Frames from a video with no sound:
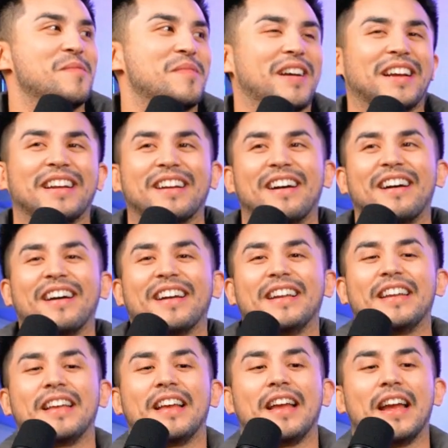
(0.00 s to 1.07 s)
my
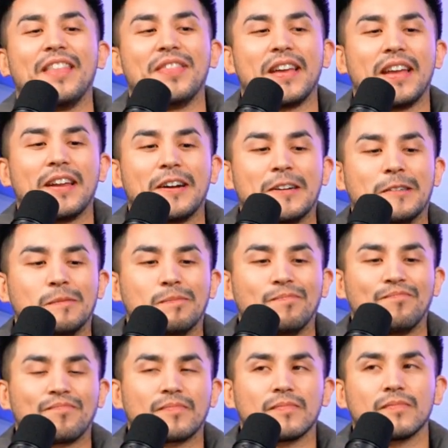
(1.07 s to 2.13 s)
God. And
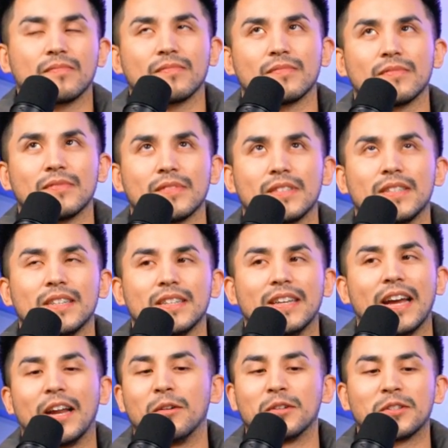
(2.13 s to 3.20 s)
then
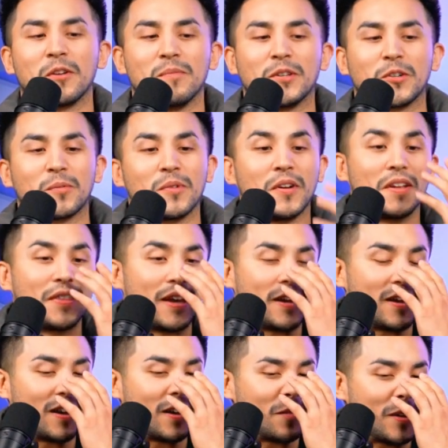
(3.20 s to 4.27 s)
yeah, it was so miserable. And
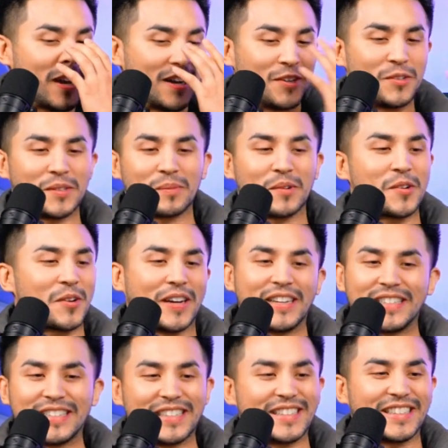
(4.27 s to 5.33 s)
then we had to do some
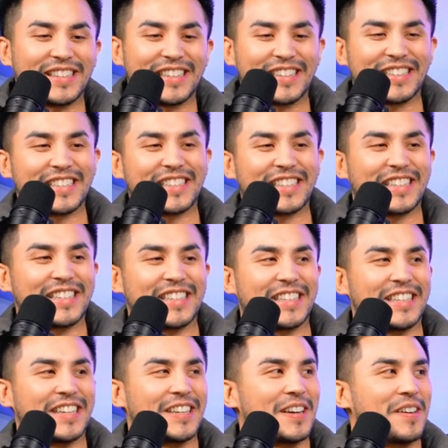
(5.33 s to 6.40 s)
crazy things to
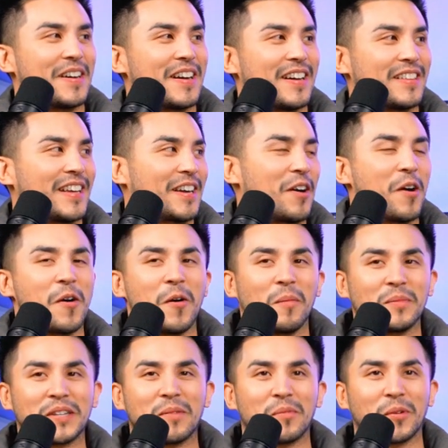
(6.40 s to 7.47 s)
get like a
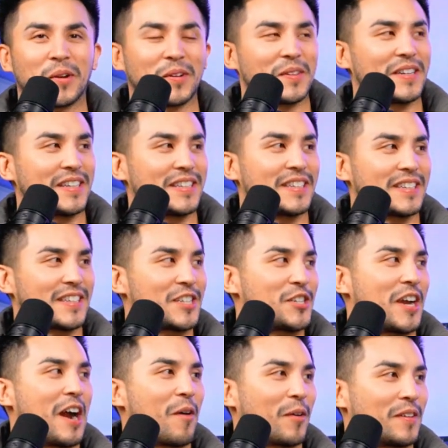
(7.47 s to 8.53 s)
home temporarily to
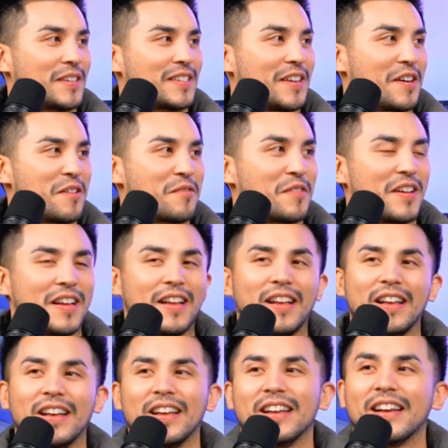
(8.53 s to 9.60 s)
shower and stuff.
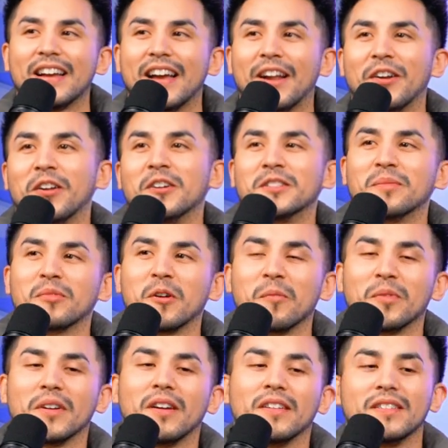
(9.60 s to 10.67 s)
Wow. I don't know if it's
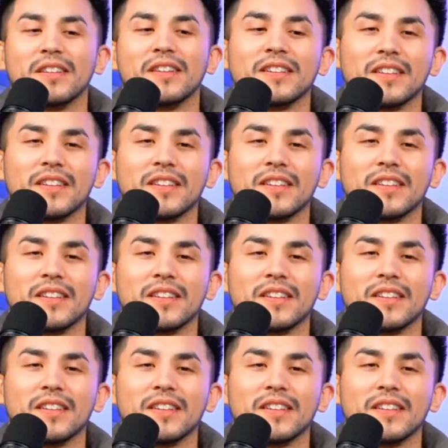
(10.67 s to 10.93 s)
appropriate on the